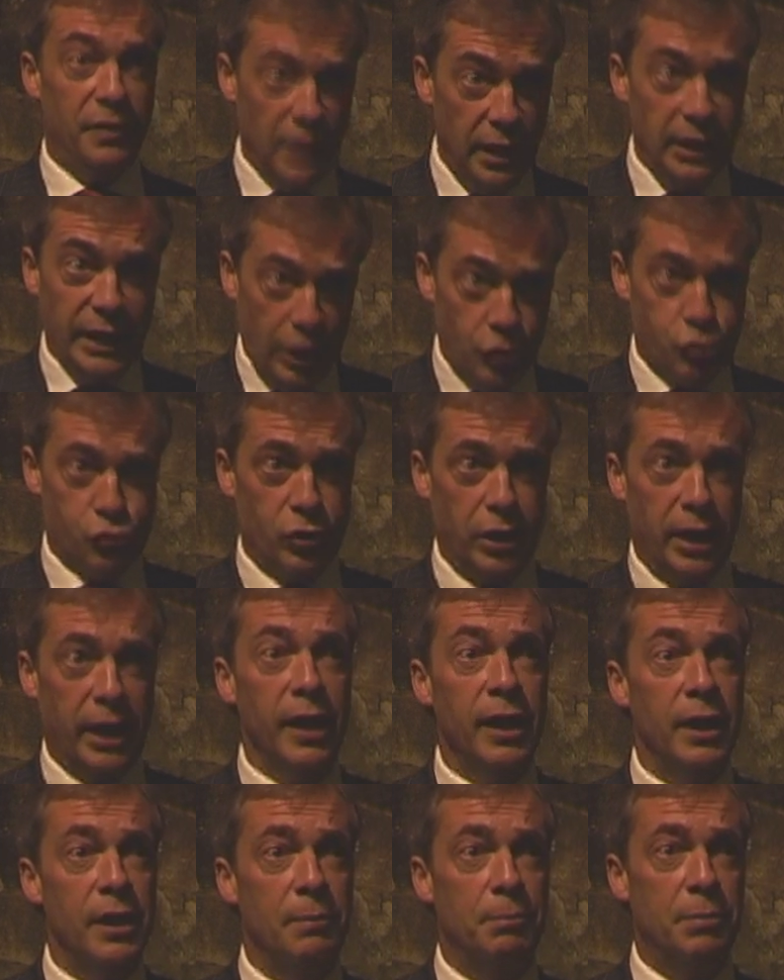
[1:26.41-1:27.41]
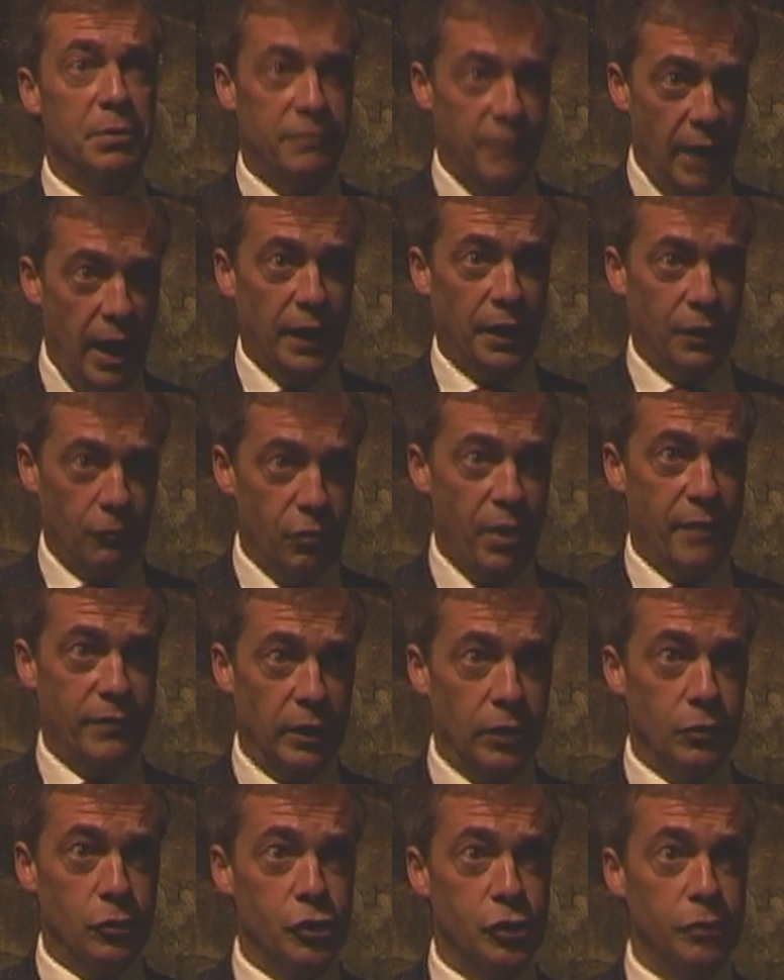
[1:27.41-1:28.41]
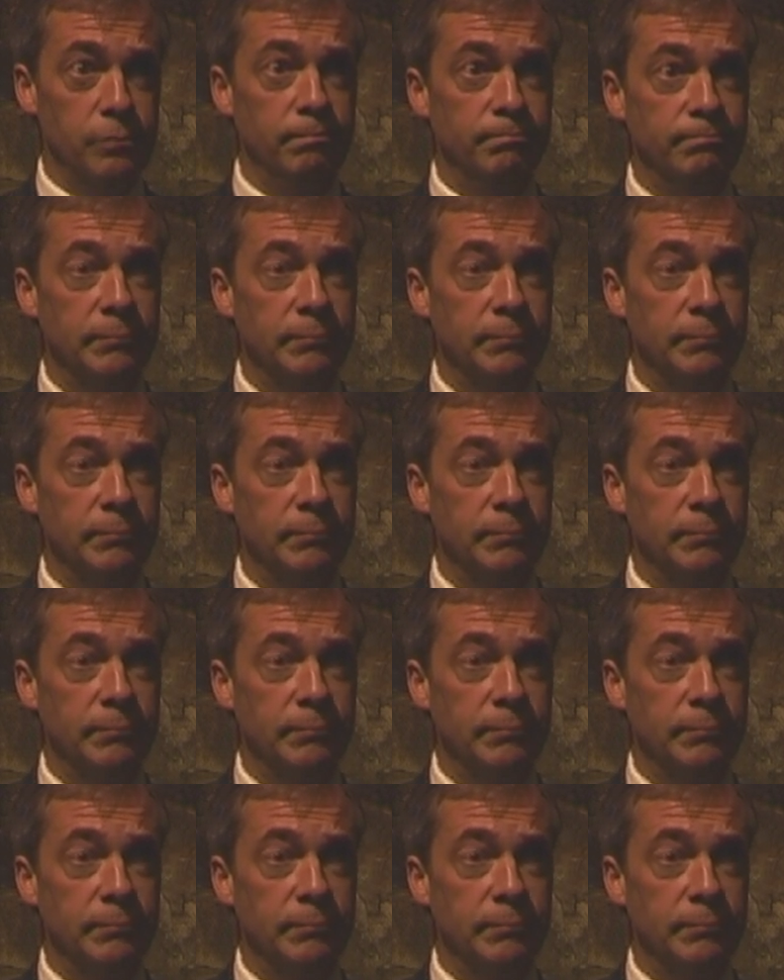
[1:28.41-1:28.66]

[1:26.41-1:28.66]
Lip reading: literally be violent revolution.